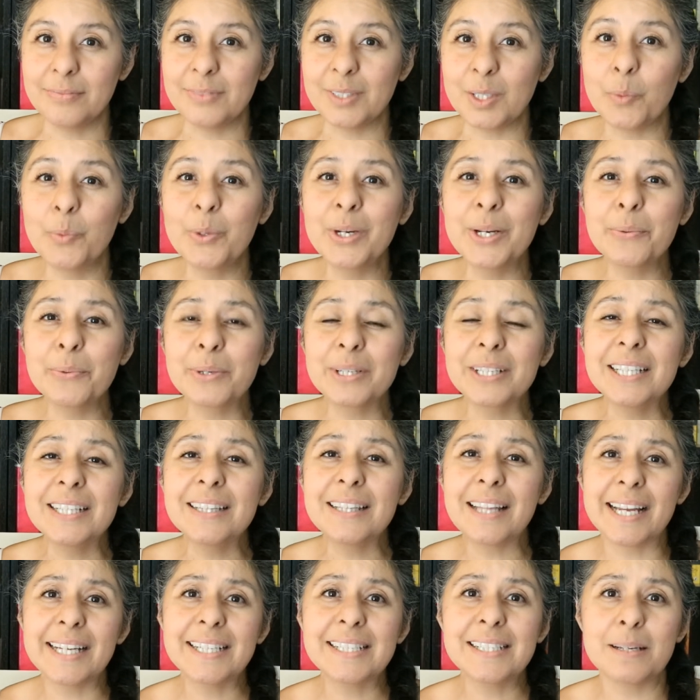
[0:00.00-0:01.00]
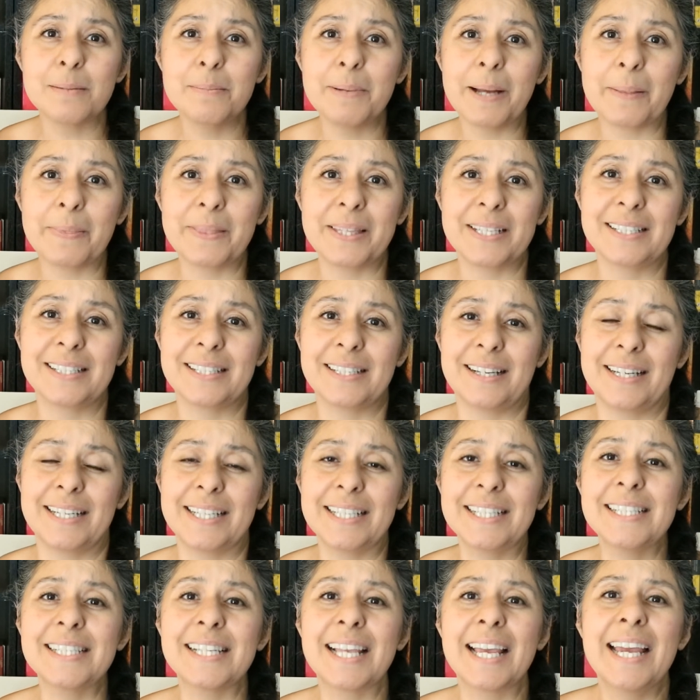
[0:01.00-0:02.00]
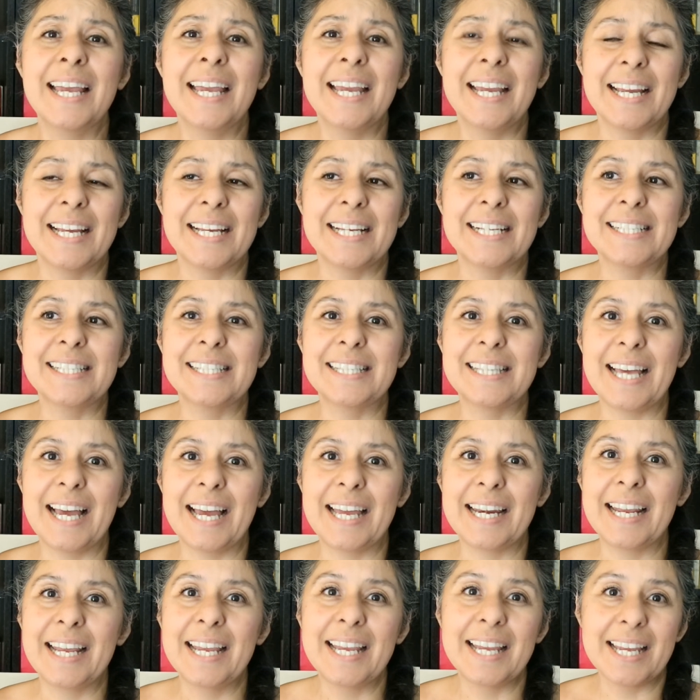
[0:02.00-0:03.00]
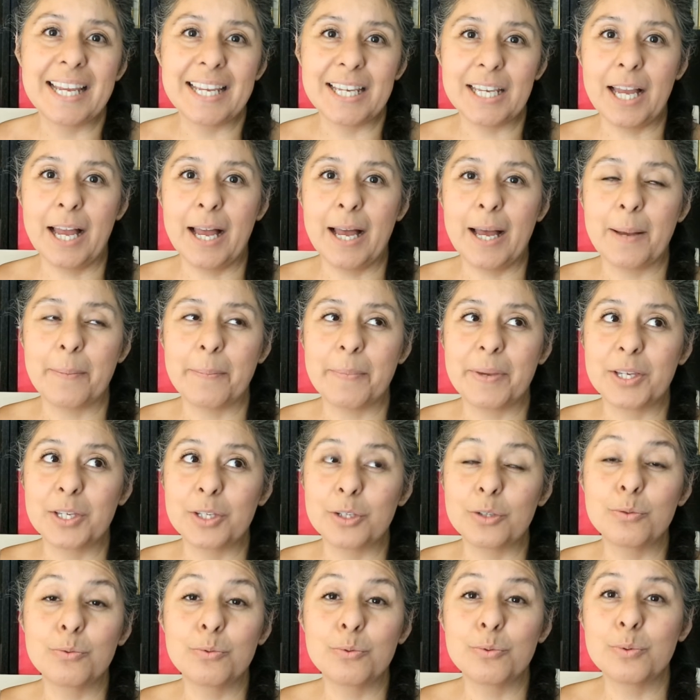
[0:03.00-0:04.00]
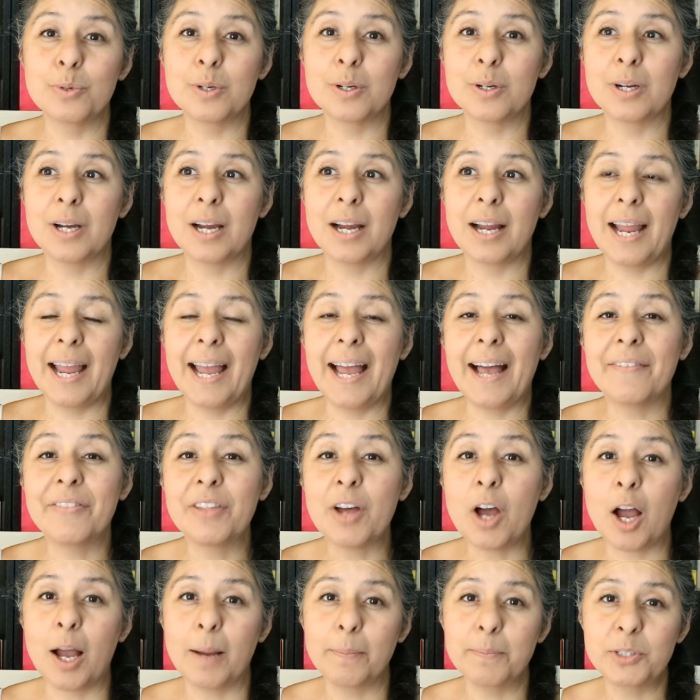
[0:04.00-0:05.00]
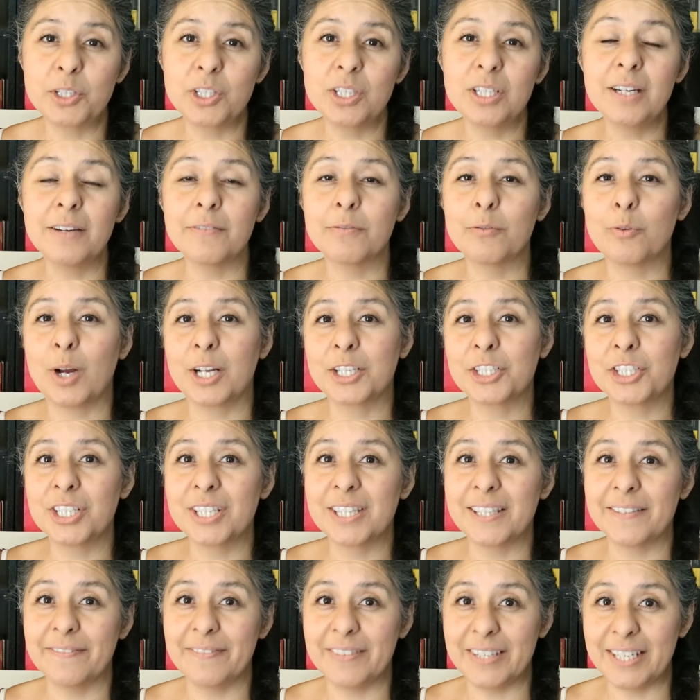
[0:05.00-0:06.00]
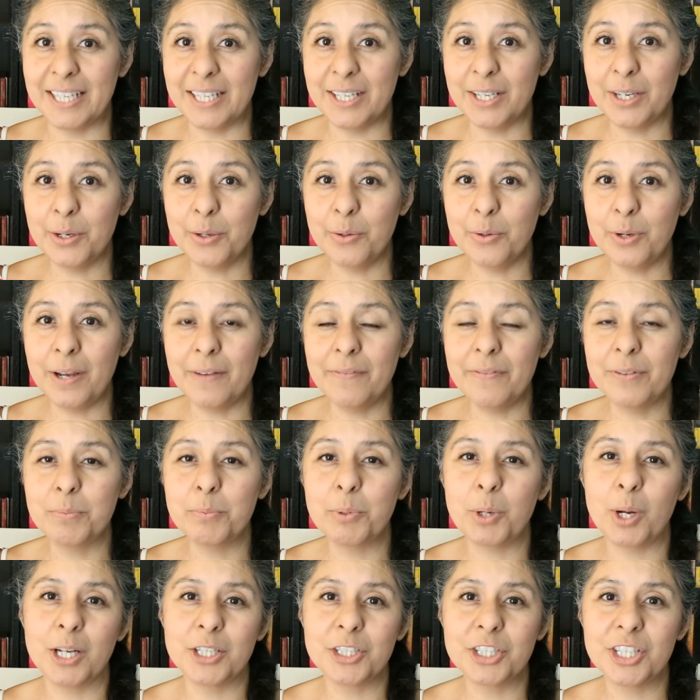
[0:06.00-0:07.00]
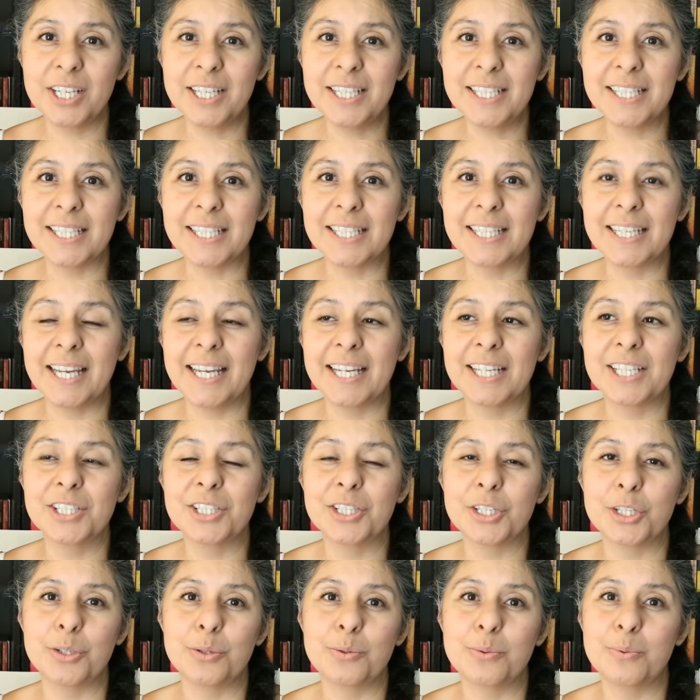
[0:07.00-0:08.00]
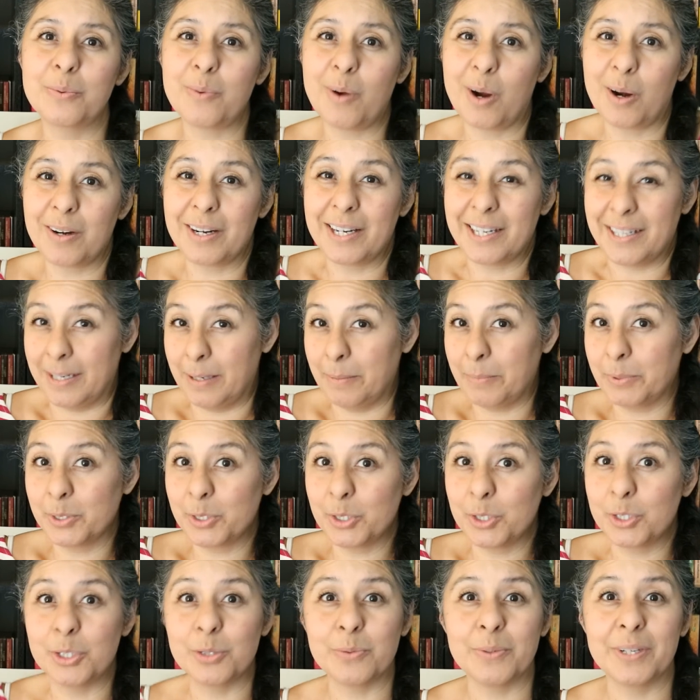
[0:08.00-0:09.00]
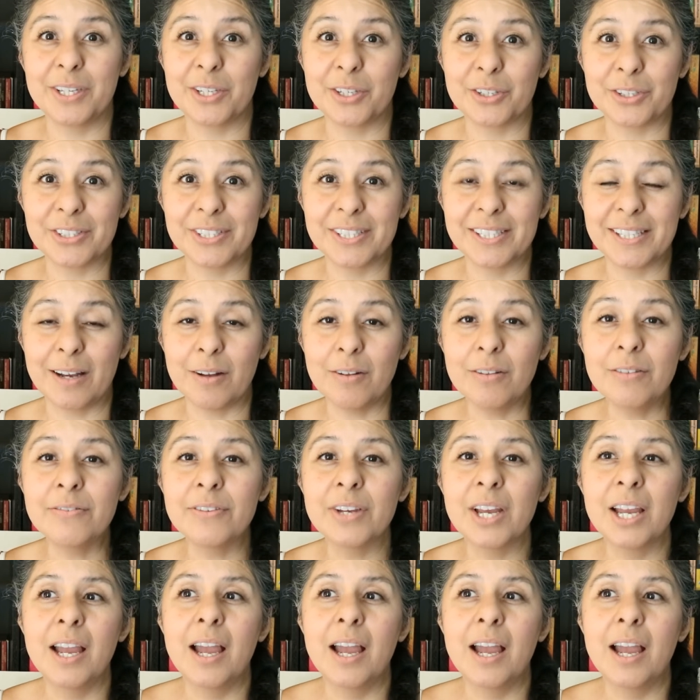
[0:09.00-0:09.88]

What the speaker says: What I really liked about the science is that you have the option of watching the video of the project in case you aren't able to do it yourself,